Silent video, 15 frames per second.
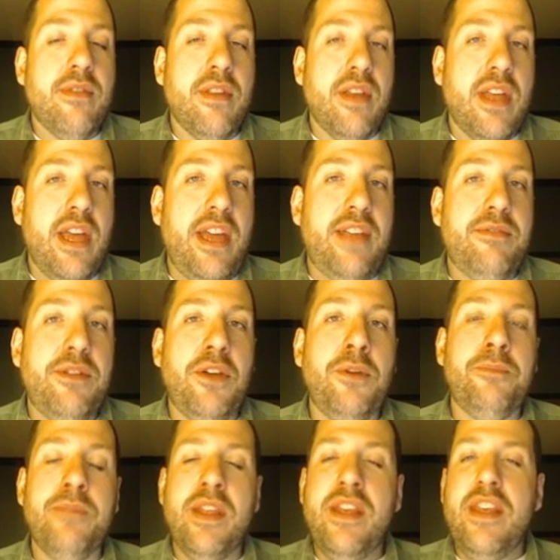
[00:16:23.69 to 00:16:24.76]
Okay,
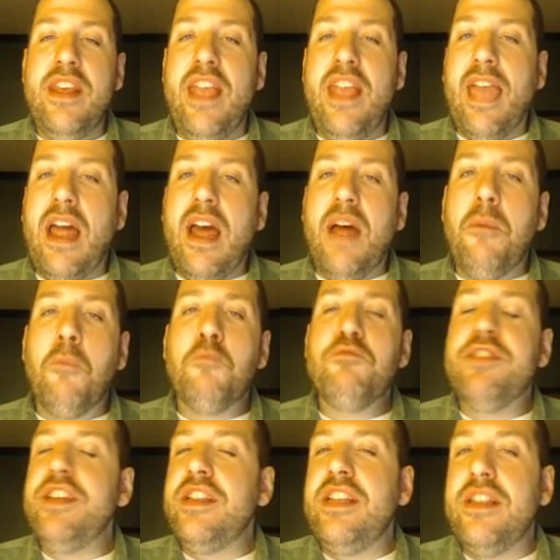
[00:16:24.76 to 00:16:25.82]
so
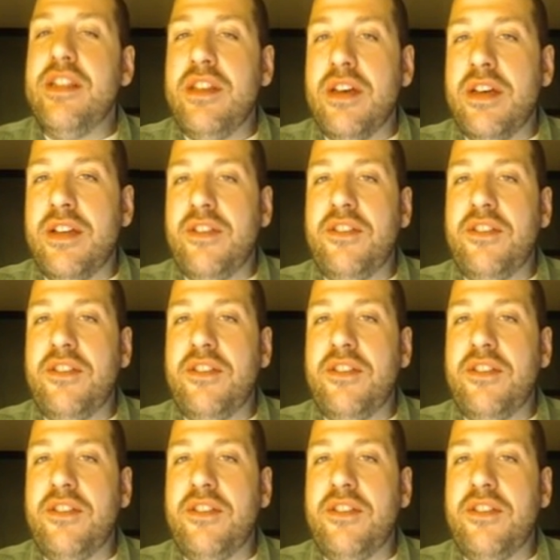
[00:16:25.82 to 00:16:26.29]
the